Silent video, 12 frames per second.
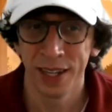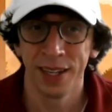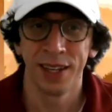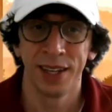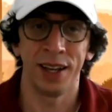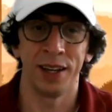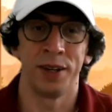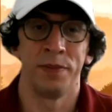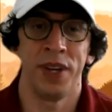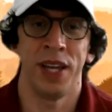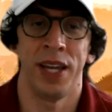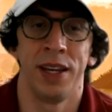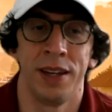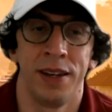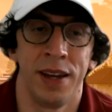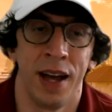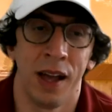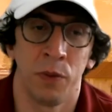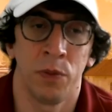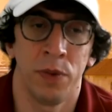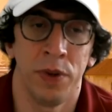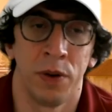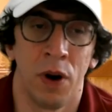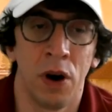
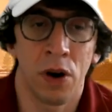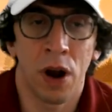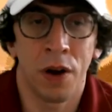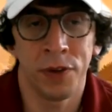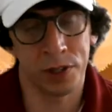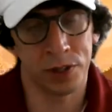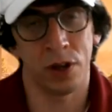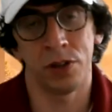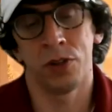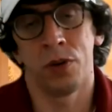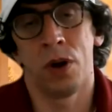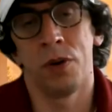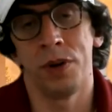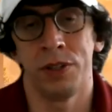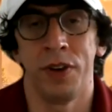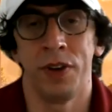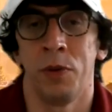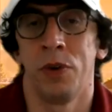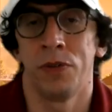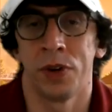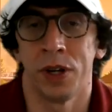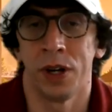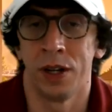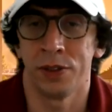Our office is also always available for
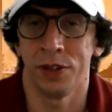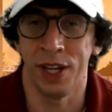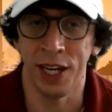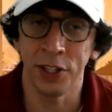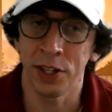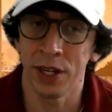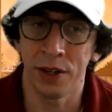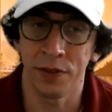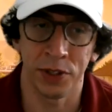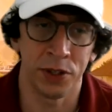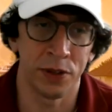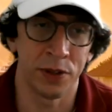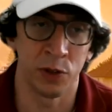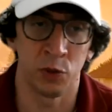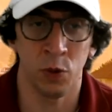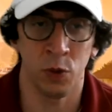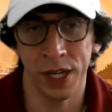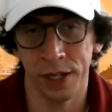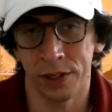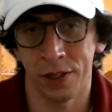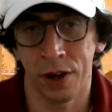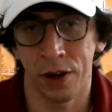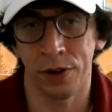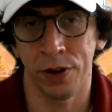consultation if a student has witnessed an
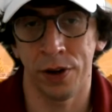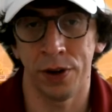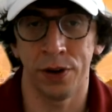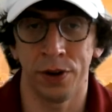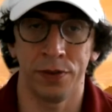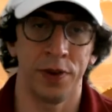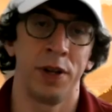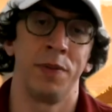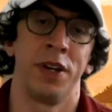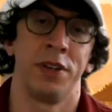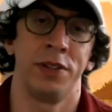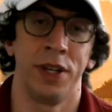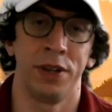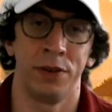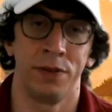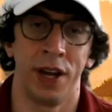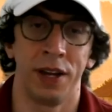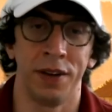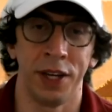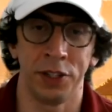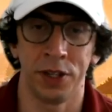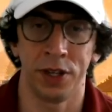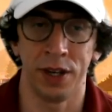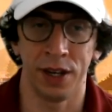honor code or a fundamental standard
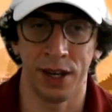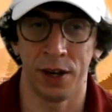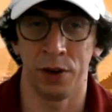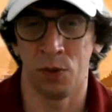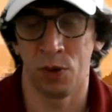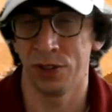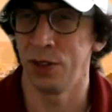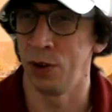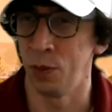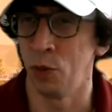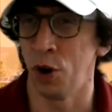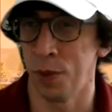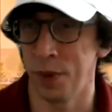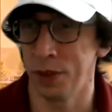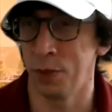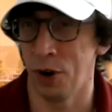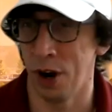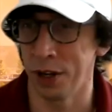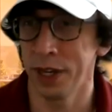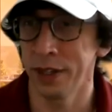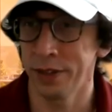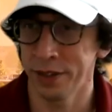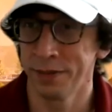violation and kind of wants to know more about the process.